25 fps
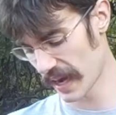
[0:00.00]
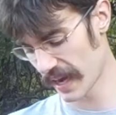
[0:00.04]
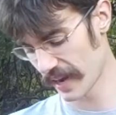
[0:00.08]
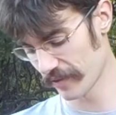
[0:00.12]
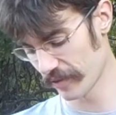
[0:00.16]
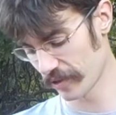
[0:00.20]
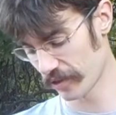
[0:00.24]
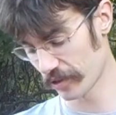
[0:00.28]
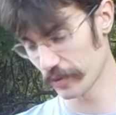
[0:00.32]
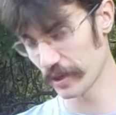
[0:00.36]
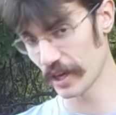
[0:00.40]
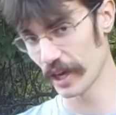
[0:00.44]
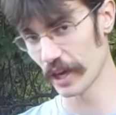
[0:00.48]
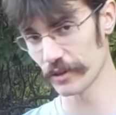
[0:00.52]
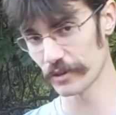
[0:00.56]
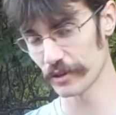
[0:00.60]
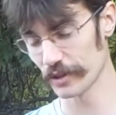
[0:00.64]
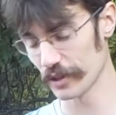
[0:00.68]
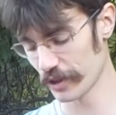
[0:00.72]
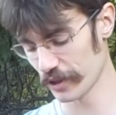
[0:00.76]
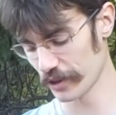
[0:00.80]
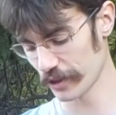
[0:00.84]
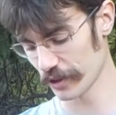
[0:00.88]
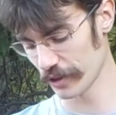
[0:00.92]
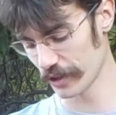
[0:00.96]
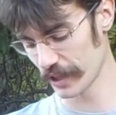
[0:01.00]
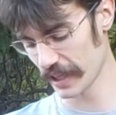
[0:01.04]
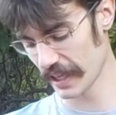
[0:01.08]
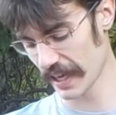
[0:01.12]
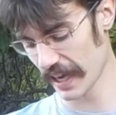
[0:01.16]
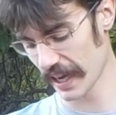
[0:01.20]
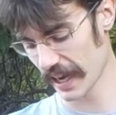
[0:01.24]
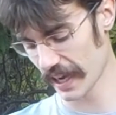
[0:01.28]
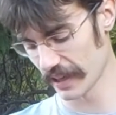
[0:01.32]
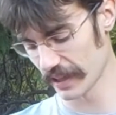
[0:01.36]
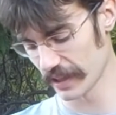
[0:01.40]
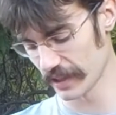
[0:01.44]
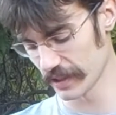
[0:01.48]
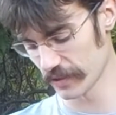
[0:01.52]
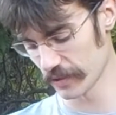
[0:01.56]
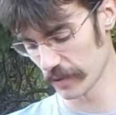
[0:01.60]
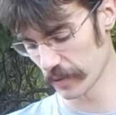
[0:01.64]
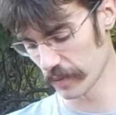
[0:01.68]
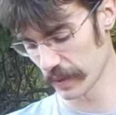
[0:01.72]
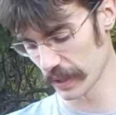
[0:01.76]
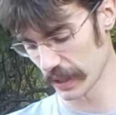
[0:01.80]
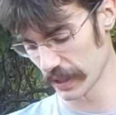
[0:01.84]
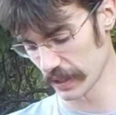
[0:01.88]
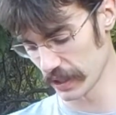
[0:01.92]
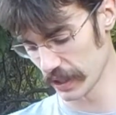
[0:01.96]
have 330 candies for
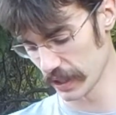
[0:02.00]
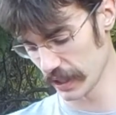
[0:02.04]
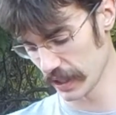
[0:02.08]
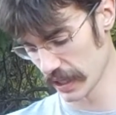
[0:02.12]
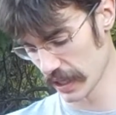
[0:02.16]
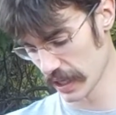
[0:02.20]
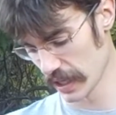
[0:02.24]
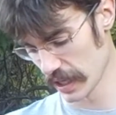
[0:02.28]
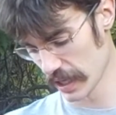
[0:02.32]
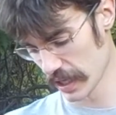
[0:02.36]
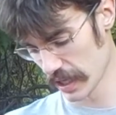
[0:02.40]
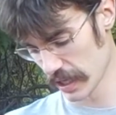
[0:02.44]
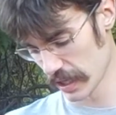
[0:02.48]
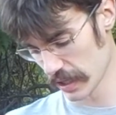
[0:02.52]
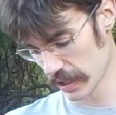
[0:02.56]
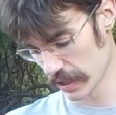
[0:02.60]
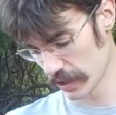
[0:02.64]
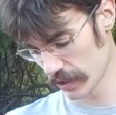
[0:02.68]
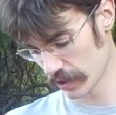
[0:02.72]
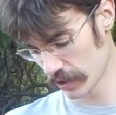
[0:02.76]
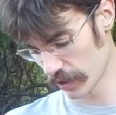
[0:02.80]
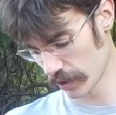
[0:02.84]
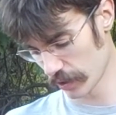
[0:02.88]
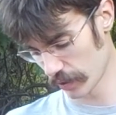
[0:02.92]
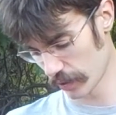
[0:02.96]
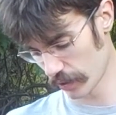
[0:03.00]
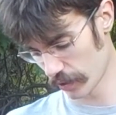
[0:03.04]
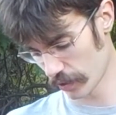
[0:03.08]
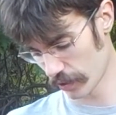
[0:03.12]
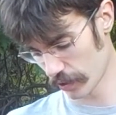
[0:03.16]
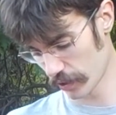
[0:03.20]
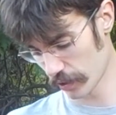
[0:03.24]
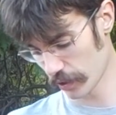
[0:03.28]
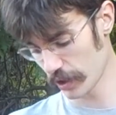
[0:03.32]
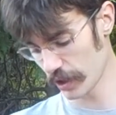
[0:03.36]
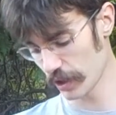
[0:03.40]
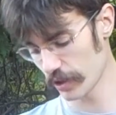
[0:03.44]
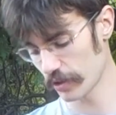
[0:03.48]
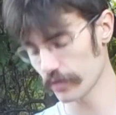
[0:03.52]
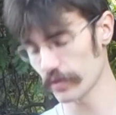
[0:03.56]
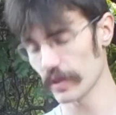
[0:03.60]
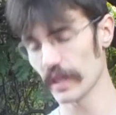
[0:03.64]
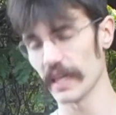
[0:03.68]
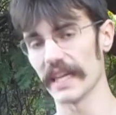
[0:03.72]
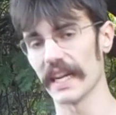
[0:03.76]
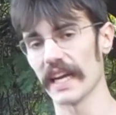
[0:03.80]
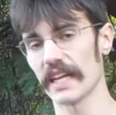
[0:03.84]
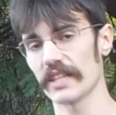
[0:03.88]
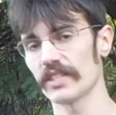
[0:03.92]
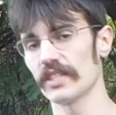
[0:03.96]
Pidgey, so 33,
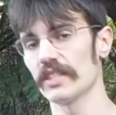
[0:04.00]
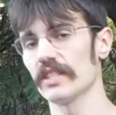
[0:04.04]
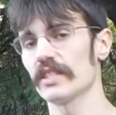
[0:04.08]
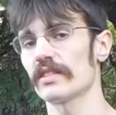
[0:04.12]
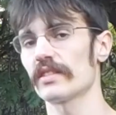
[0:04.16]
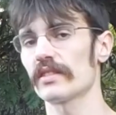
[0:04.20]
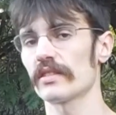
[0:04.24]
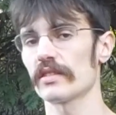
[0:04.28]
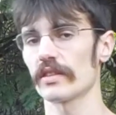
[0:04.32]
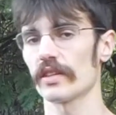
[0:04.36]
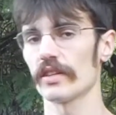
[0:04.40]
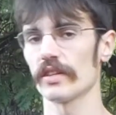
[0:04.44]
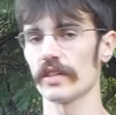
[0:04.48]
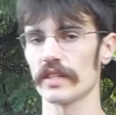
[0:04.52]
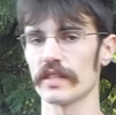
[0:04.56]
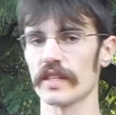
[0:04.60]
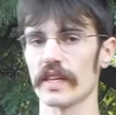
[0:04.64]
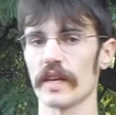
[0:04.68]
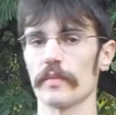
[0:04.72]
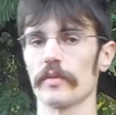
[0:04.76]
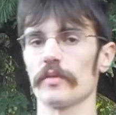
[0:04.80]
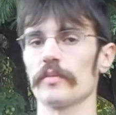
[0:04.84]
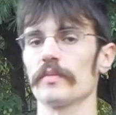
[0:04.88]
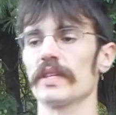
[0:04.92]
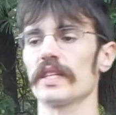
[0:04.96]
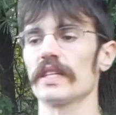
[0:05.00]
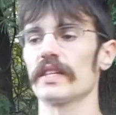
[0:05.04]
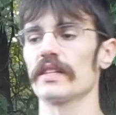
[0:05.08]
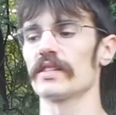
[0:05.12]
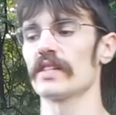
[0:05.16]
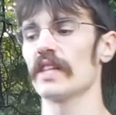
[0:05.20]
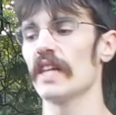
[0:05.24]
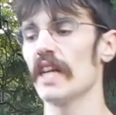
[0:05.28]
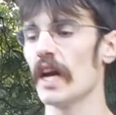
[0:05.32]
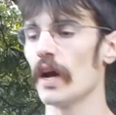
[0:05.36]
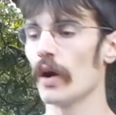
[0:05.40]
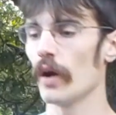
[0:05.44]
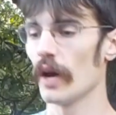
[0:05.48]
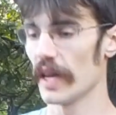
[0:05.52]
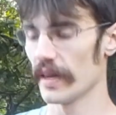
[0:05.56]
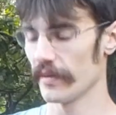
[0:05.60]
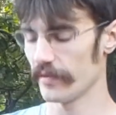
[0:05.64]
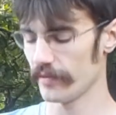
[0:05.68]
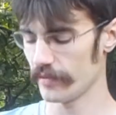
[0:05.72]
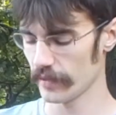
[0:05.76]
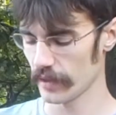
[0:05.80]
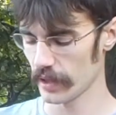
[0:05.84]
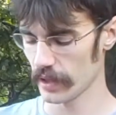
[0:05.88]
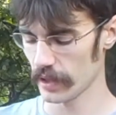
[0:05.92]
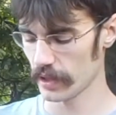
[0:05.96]
and actually this is a good example because
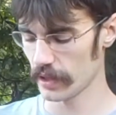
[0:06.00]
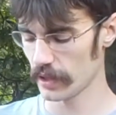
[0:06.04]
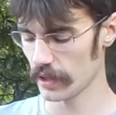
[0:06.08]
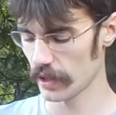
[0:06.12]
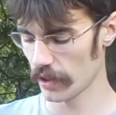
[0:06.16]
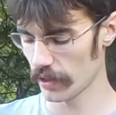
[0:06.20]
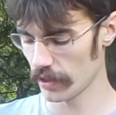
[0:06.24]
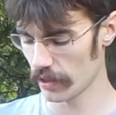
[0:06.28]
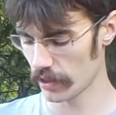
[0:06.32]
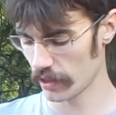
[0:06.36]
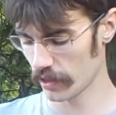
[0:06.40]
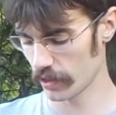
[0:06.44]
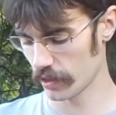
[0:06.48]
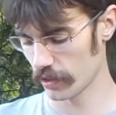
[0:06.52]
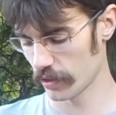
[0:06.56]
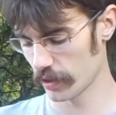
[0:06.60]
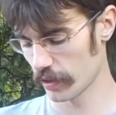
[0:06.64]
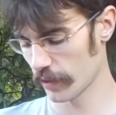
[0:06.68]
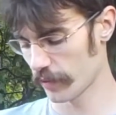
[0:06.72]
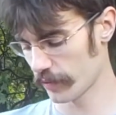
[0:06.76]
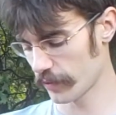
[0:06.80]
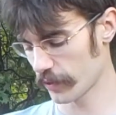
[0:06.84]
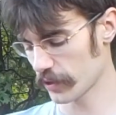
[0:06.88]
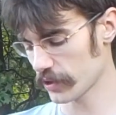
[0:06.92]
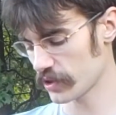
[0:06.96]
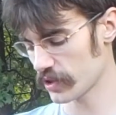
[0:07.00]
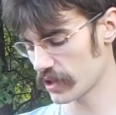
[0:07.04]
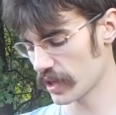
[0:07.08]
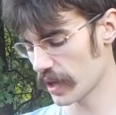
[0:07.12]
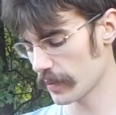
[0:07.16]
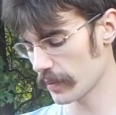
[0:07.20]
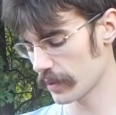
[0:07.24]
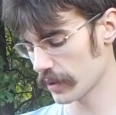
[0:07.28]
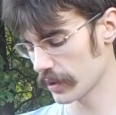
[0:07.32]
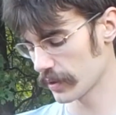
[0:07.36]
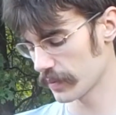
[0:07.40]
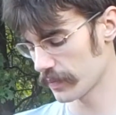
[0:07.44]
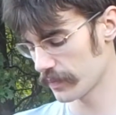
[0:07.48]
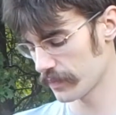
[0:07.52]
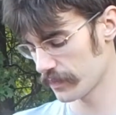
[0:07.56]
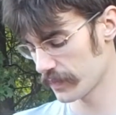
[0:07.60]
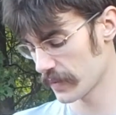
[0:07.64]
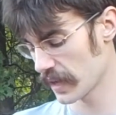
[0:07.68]
if the first number